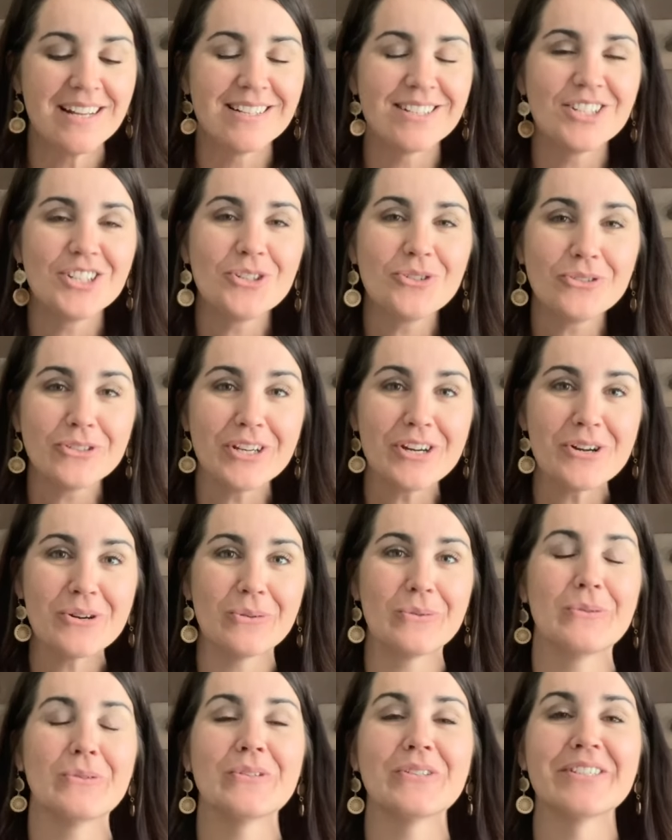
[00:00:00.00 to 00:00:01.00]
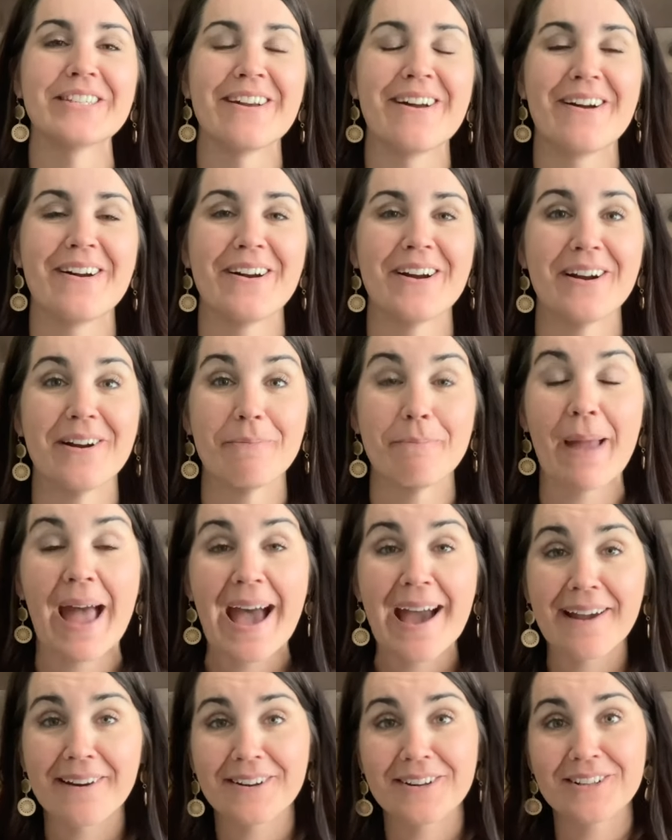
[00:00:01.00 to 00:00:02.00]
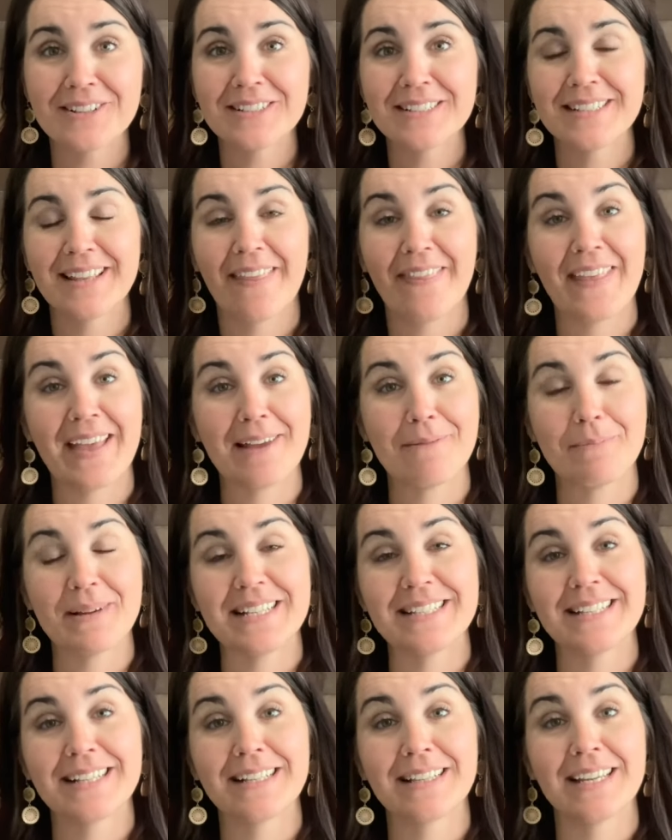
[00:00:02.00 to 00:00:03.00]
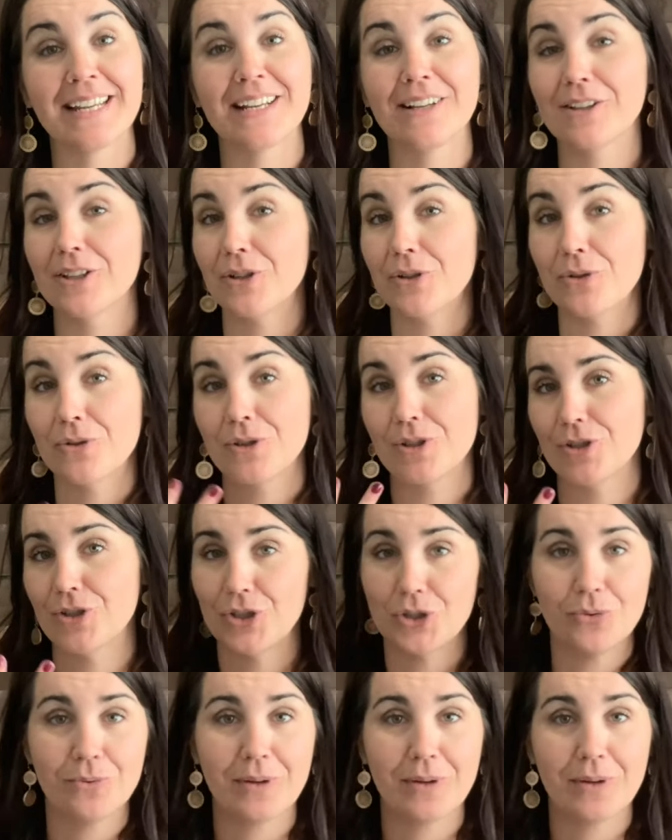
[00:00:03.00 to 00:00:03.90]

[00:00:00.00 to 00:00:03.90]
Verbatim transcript: Two tones are patterns that basically include two